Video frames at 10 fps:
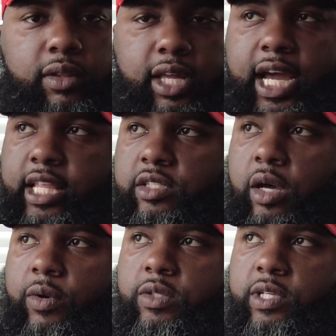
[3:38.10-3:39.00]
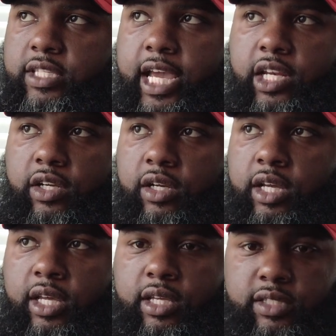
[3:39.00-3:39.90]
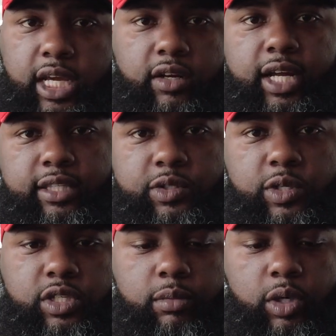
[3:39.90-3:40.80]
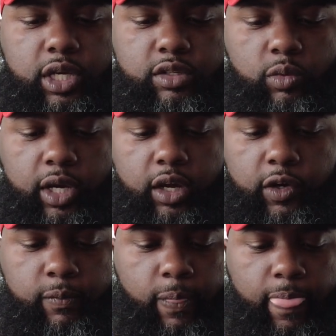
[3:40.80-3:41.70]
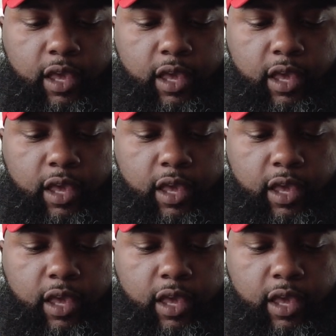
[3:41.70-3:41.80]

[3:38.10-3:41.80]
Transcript: guy that's always with Xander got the twin turbo kit as well.